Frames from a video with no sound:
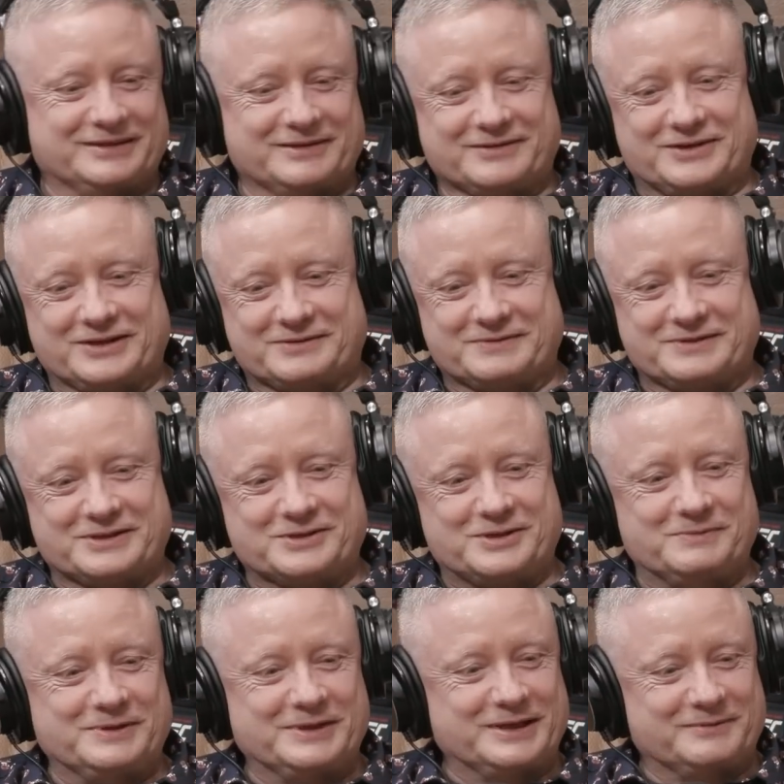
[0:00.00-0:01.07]
Christmas has come
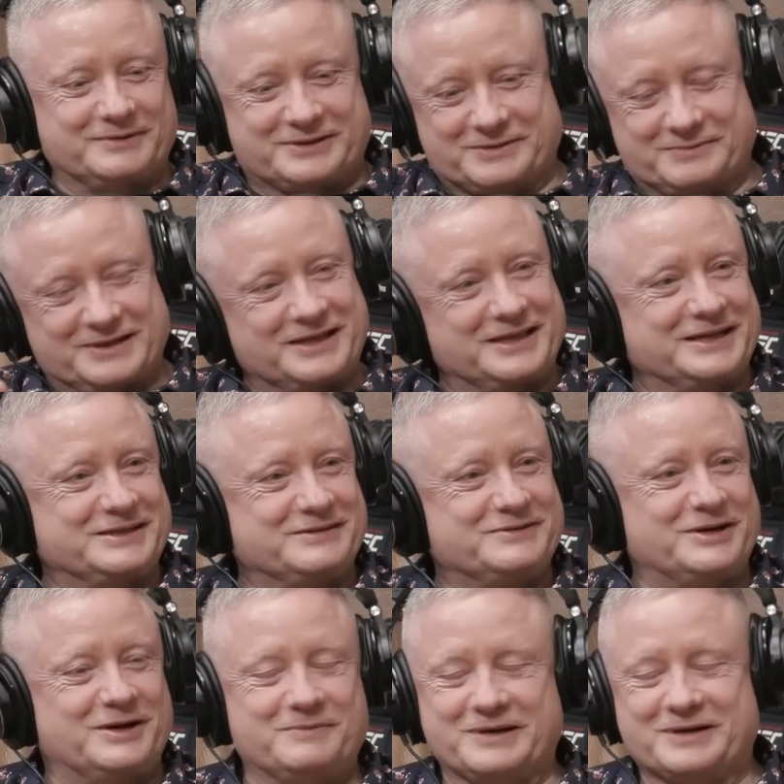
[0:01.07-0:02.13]
early with some of the things you've
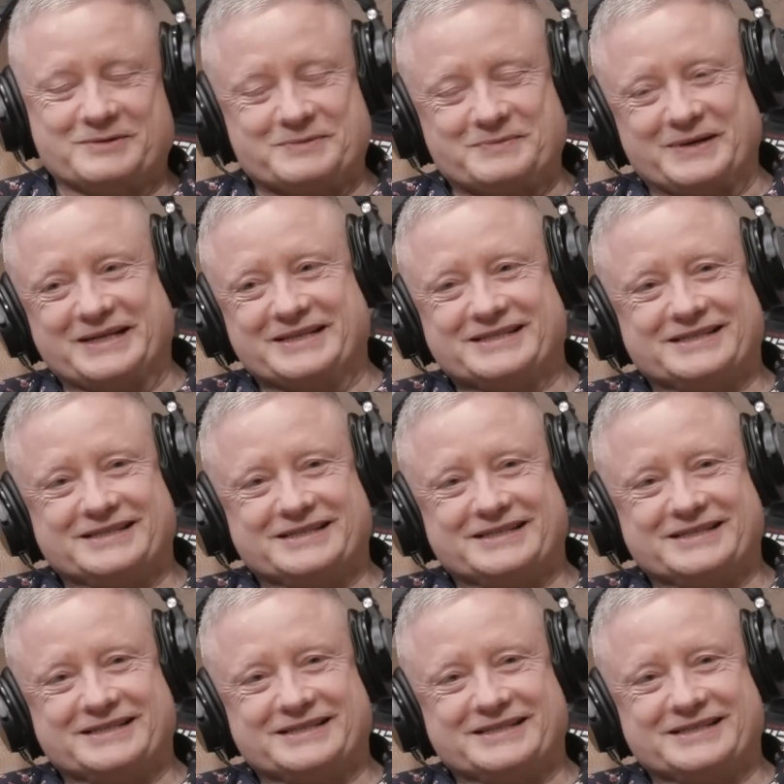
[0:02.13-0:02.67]
shown me. I was amazed.